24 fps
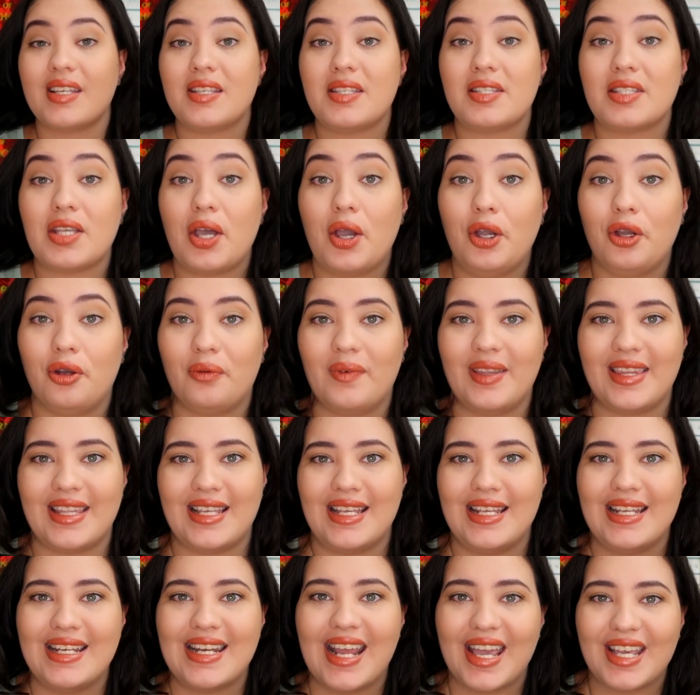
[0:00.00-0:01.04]
So
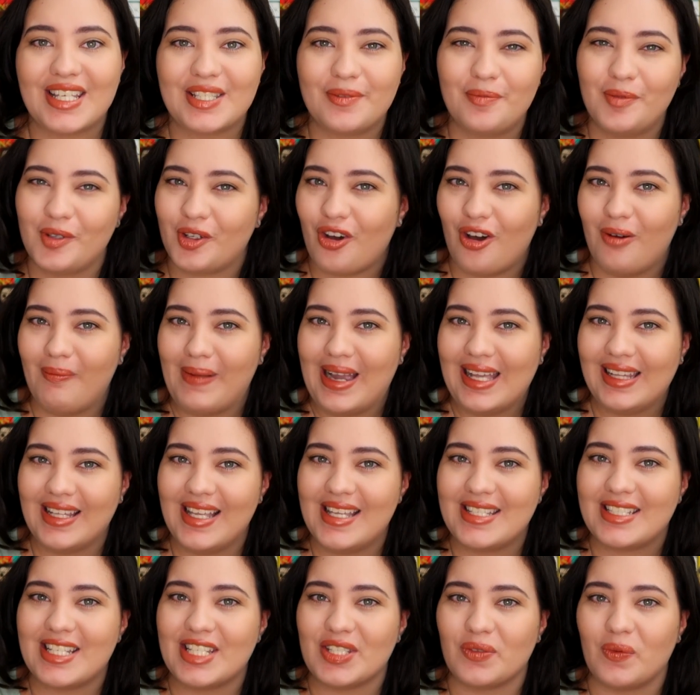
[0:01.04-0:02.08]
the next book on my
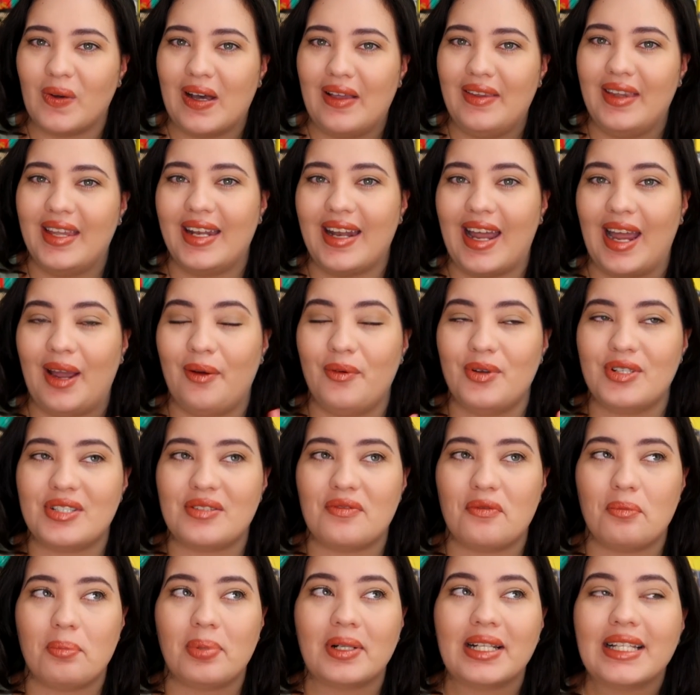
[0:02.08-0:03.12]
list is one that I was
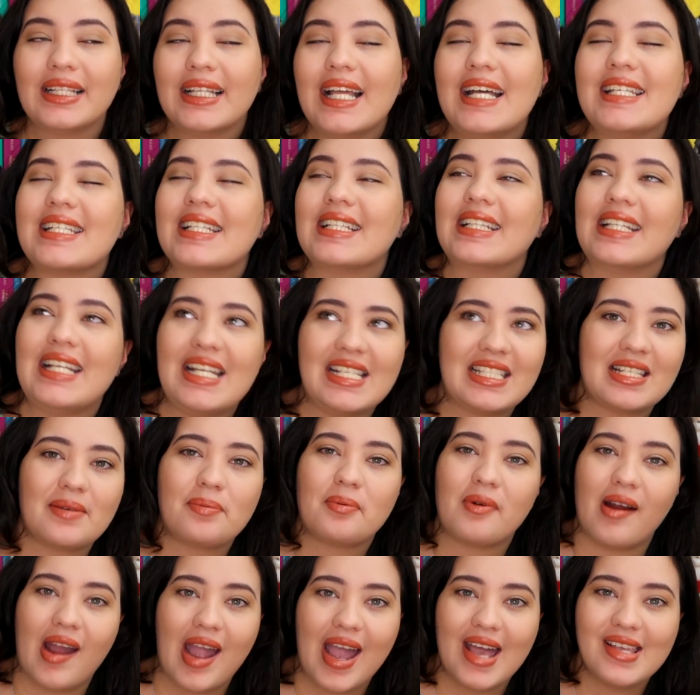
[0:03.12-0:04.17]
pleasantly
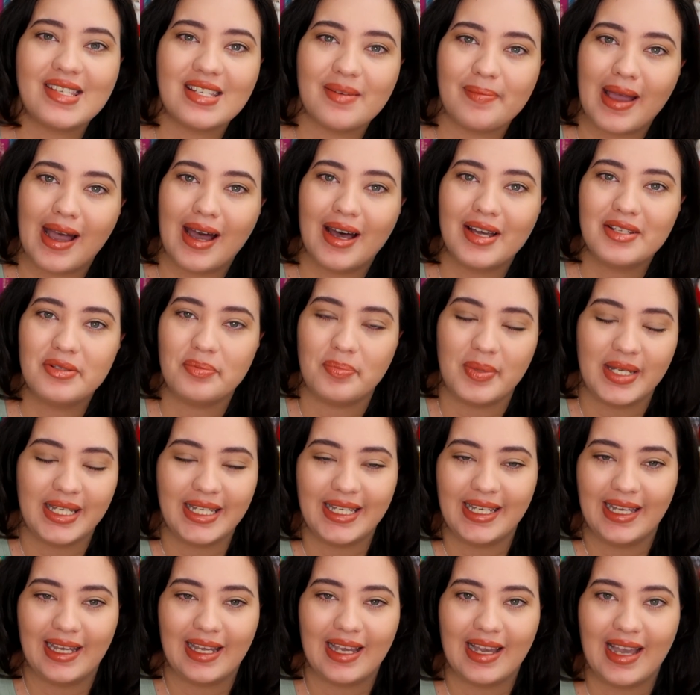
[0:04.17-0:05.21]
surprised about
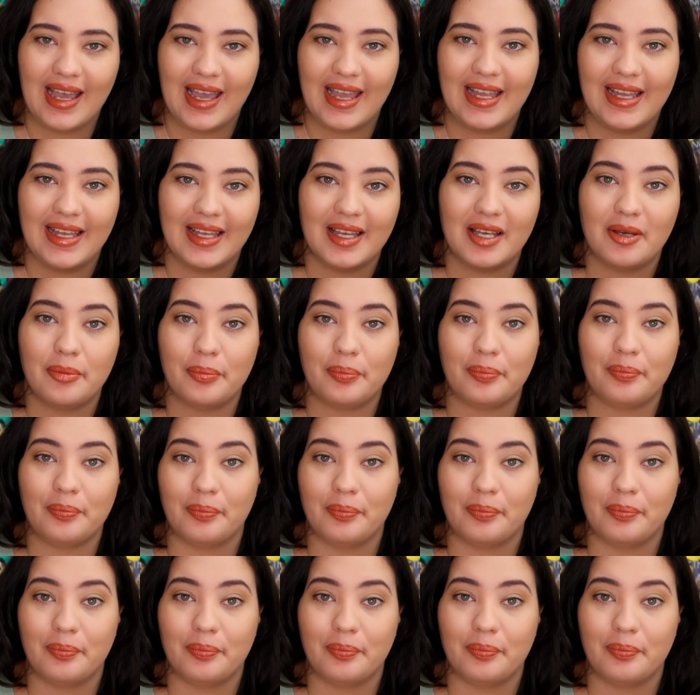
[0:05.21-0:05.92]
being a